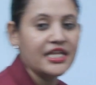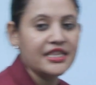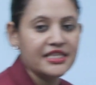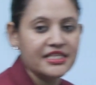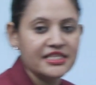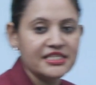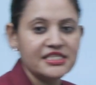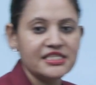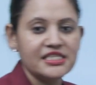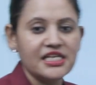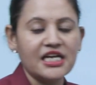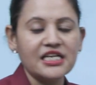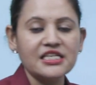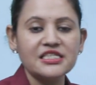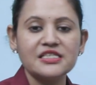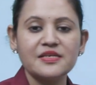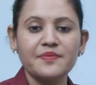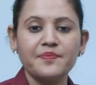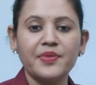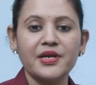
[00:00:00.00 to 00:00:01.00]
This is our
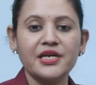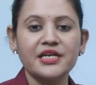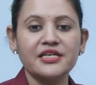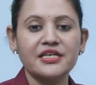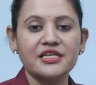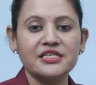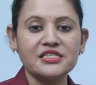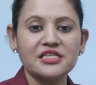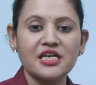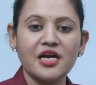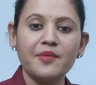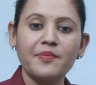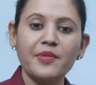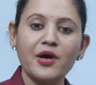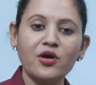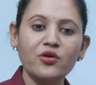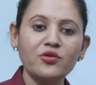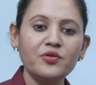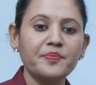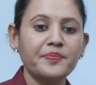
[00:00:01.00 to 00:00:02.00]
simple interest.
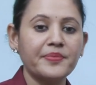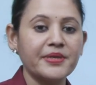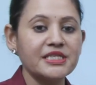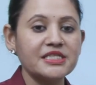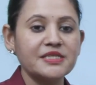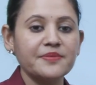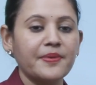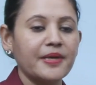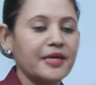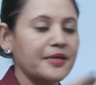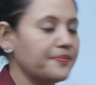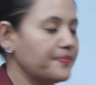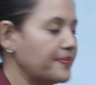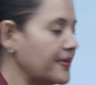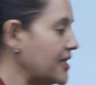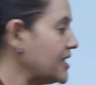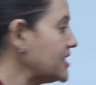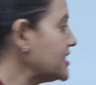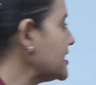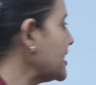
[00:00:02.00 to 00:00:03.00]
Amount, principal
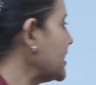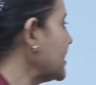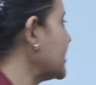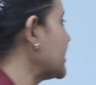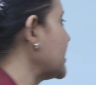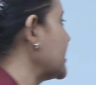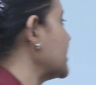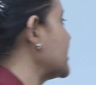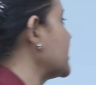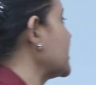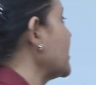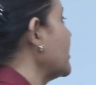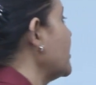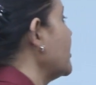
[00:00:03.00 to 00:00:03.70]
plus interest.